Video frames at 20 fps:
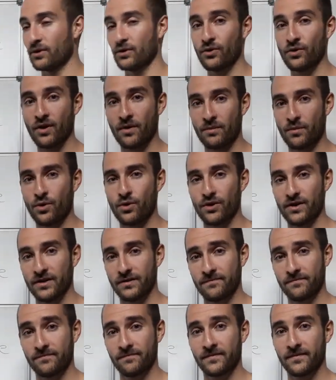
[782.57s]
who are poor.
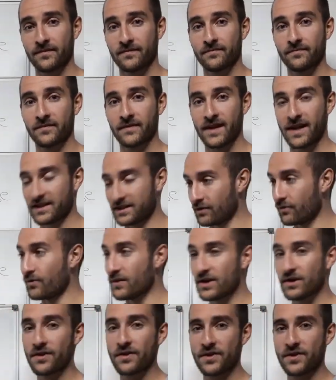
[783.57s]
It's a real